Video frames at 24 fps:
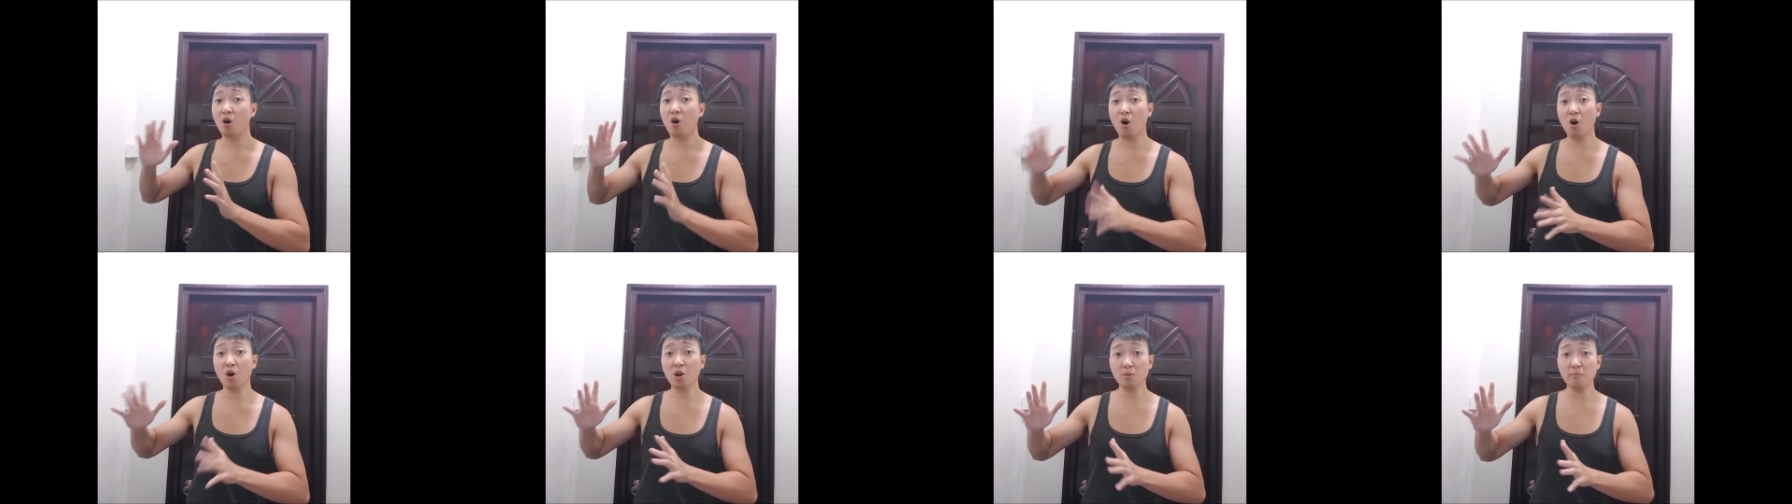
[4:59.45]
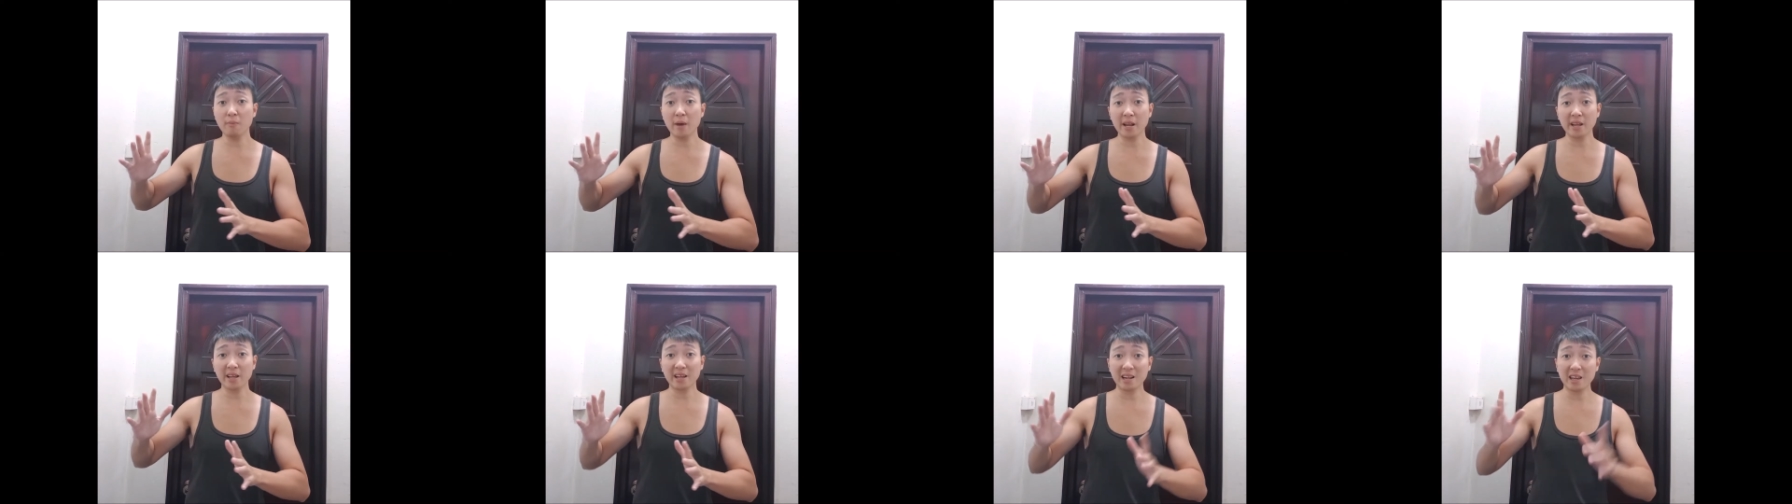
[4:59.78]

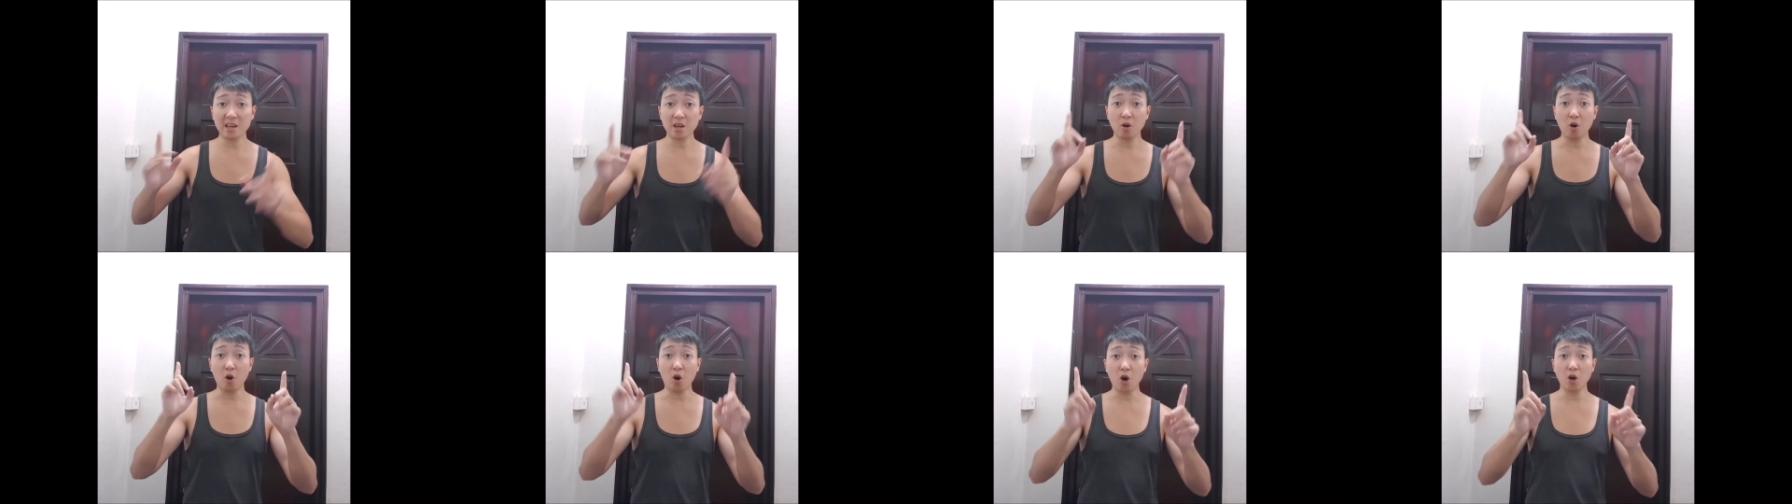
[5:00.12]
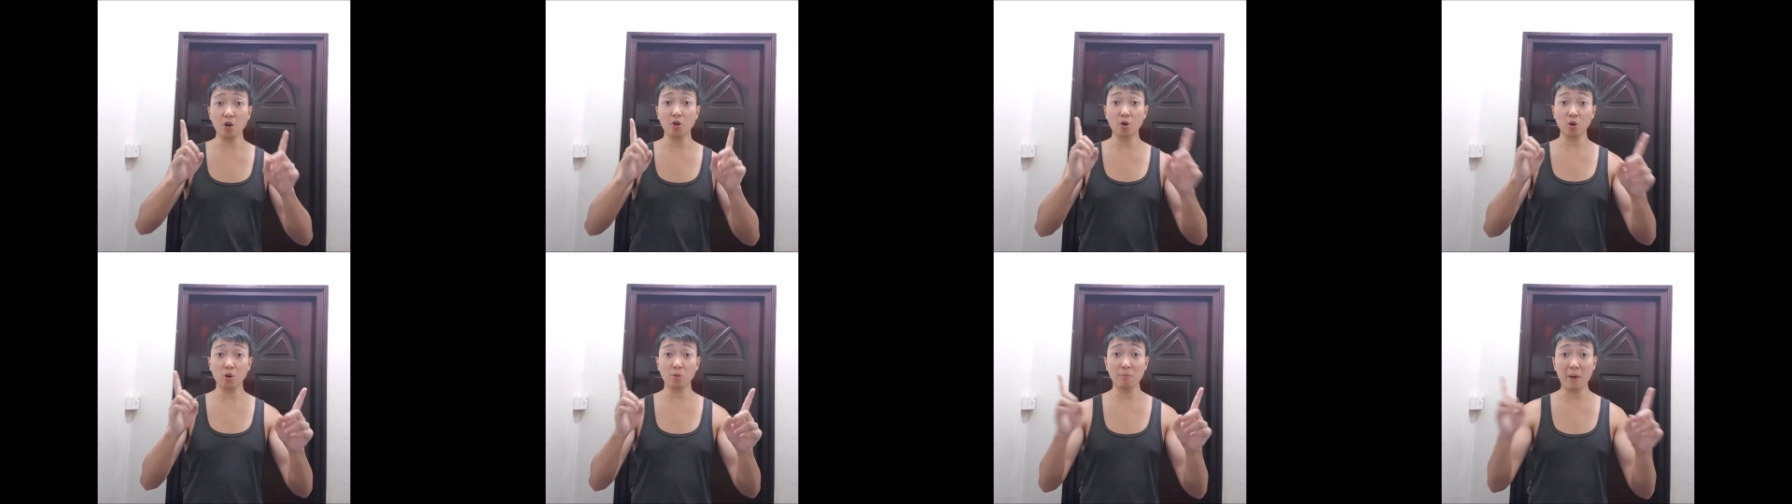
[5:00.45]
automatically
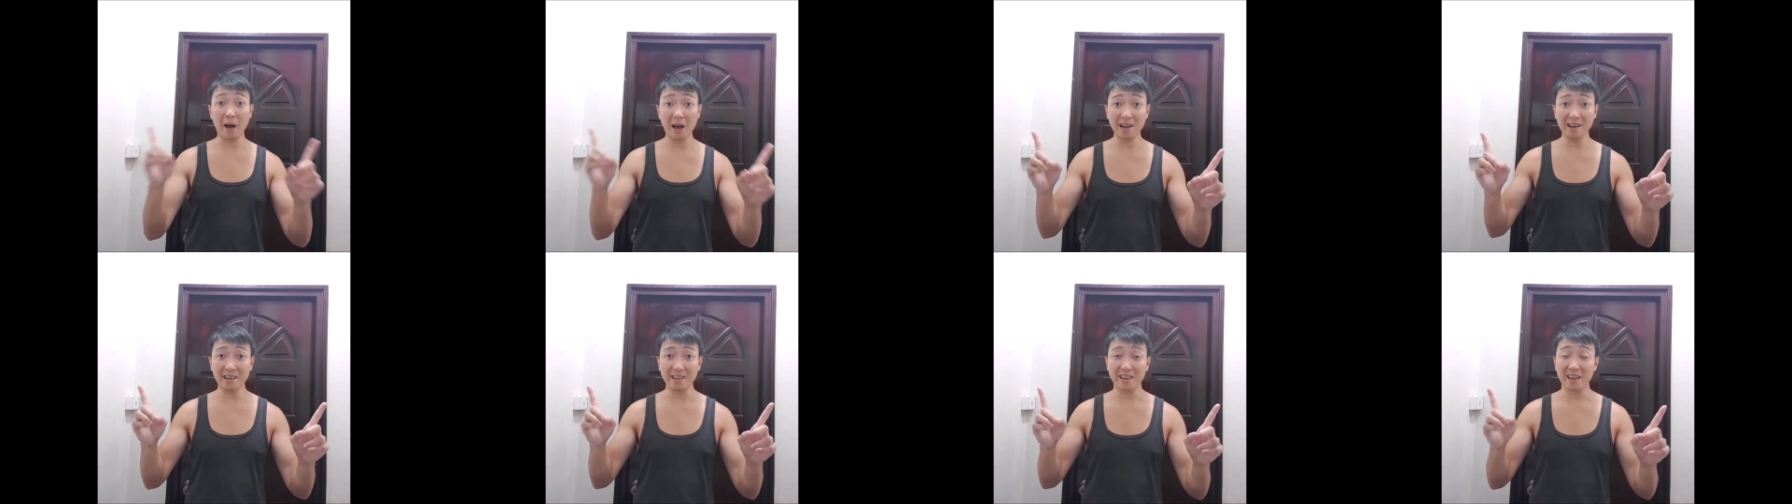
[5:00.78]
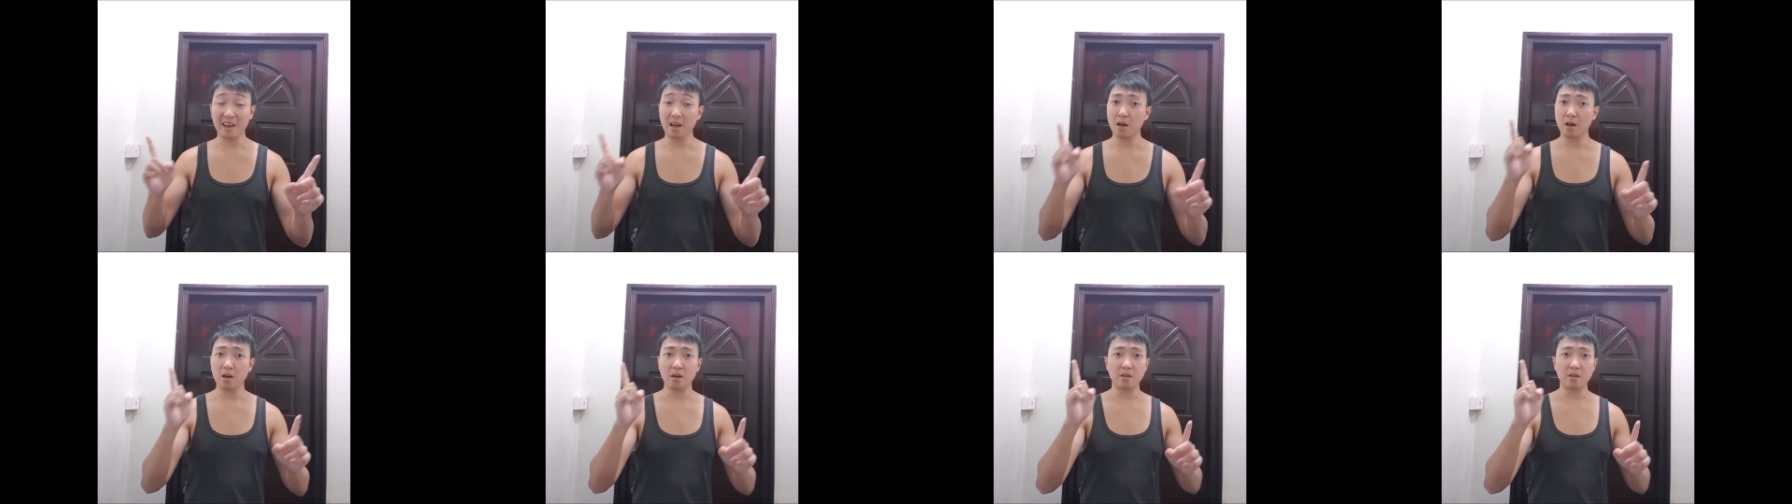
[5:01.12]
on autopilot.